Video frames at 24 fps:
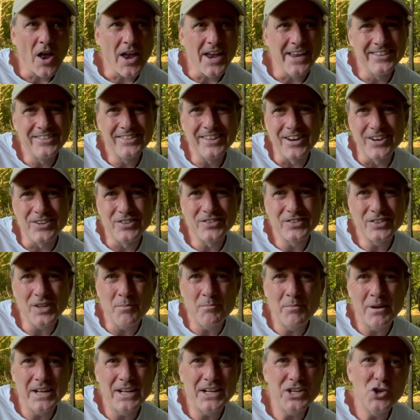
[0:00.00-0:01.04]
is there
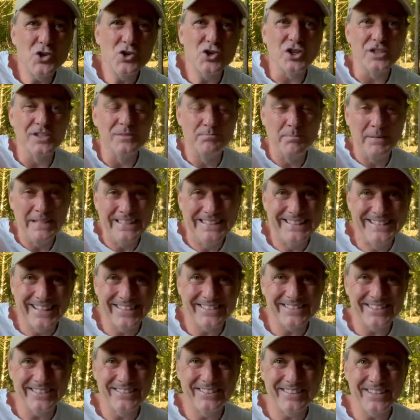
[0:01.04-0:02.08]
somebody you should be
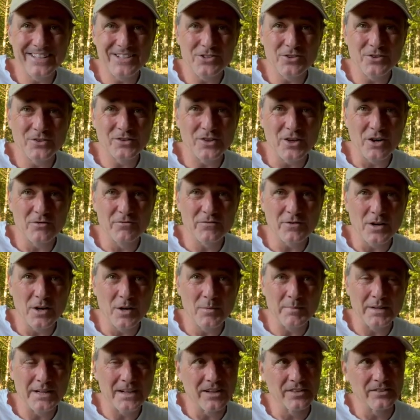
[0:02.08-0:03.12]
distancing yourself from
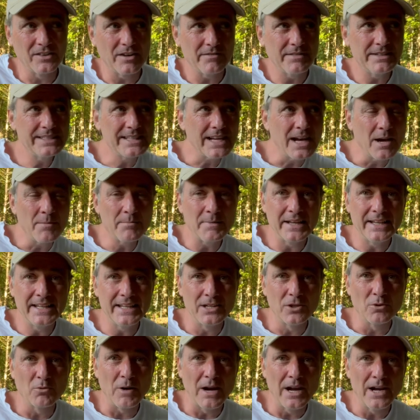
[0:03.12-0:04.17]
because every time they get
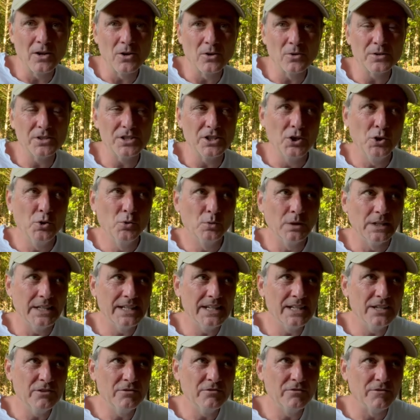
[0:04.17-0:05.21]
around, you
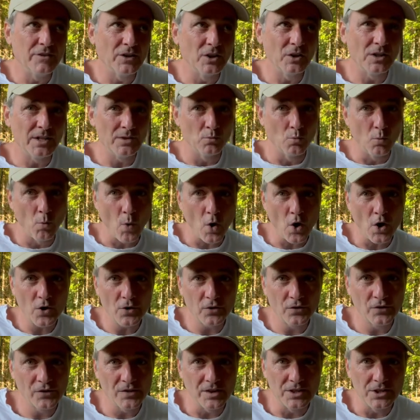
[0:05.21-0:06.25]
leave feeling
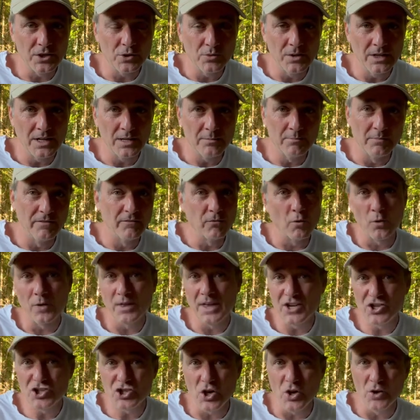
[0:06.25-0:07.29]
worse than you did before
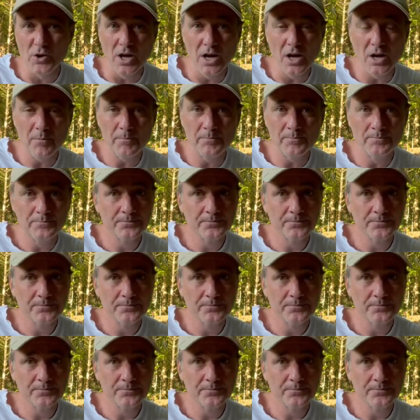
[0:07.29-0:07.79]
they showed up?